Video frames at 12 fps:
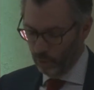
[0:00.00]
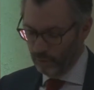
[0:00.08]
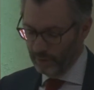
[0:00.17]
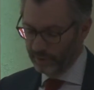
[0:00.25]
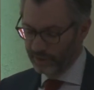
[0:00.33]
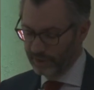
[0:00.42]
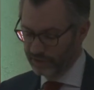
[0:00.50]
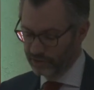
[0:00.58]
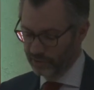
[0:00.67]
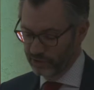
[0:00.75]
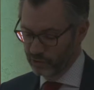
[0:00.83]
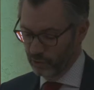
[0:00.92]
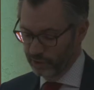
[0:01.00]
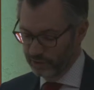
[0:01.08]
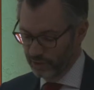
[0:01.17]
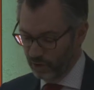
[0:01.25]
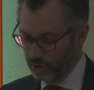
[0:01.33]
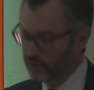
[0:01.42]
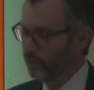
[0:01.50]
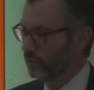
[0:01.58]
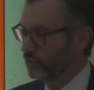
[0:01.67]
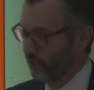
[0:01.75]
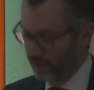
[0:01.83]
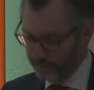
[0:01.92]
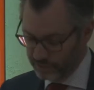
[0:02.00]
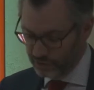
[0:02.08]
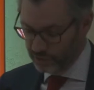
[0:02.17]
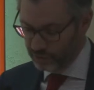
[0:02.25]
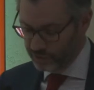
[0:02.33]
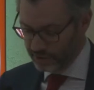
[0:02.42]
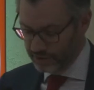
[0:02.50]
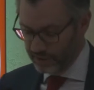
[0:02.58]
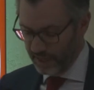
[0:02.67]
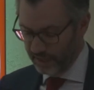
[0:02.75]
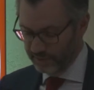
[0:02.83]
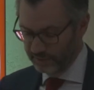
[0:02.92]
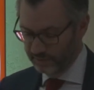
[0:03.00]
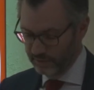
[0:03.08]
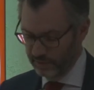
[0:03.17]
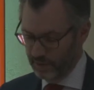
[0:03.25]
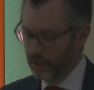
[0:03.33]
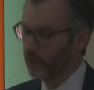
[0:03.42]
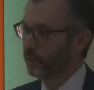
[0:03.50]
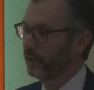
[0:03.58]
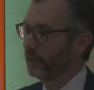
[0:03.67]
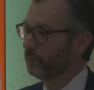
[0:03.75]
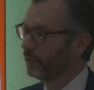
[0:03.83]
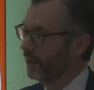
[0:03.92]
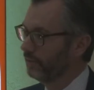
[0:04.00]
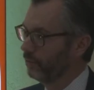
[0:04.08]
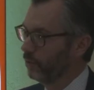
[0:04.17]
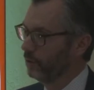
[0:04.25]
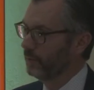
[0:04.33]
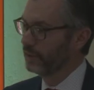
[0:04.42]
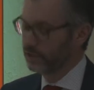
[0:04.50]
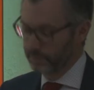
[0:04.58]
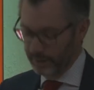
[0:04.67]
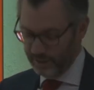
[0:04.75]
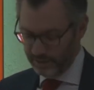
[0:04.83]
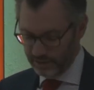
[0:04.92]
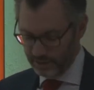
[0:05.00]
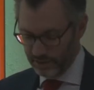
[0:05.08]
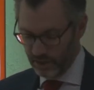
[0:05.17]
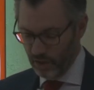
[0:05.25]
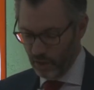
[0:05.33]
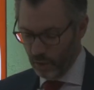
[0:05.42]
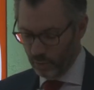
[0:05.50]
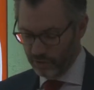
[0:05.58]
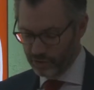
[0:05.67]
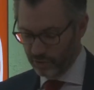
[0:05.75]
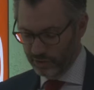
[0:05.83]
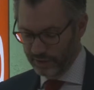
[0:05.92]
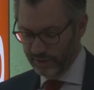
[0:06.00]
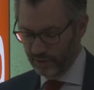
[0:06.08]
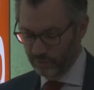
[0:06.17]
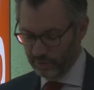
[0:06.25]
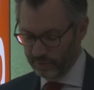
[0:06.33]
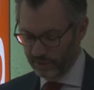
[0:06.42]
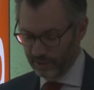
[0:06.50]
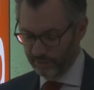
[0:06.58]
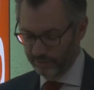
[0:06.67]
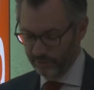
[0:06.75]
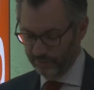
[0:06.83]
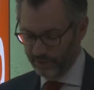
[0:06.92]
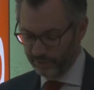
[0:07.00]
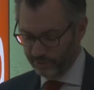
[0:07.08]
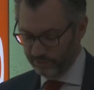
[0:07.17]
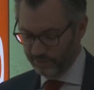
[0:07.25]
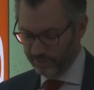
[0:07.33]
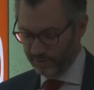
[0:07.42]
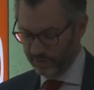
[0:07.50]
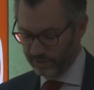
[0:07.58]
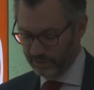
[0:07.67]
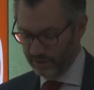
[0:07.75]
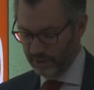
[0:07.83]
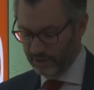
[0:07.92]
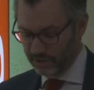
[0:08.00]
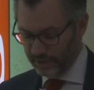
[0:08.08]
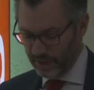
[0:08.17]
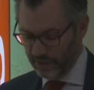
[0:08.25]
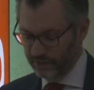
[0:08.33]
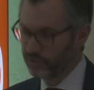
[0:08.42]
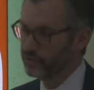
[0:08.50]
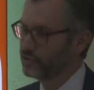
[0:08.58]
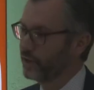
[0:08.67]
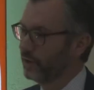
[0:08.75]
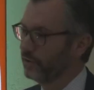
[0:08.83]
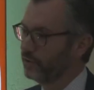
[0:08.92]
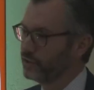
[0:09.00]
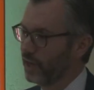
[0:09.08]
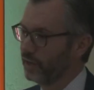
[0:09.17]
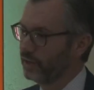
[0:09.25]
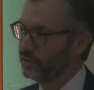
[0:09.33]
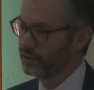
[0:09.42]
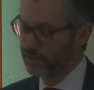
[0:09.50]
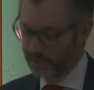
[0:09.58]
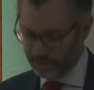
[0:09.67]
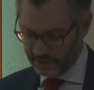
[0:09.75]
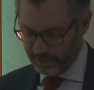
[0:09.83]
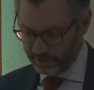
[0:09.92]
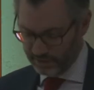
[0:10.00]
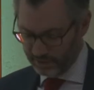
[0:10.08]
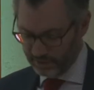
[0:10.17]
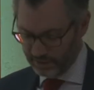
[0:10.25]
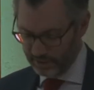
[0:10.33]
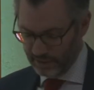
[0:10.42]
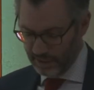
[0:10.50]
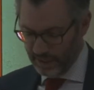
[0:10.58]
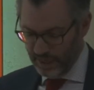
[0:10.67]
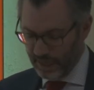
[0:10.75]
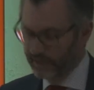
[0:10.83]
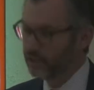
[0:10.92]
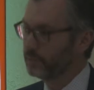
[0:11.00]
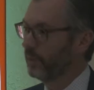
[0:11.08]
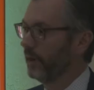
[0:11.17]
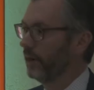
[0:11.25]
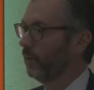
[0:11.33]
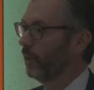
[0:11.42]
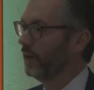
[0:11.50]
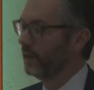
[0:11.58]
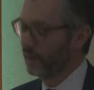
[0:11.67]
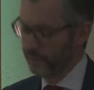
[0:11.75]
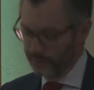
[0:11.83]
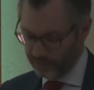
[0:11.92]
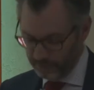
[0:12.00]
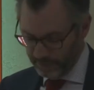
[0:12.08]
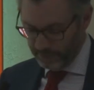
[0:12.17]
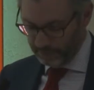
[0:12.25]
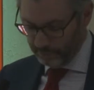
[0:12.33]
Women in History Jordan also strives to do just that, create a platform and space where Jordanian women come from different fields together to share their challenges and successes and inspire one another to make a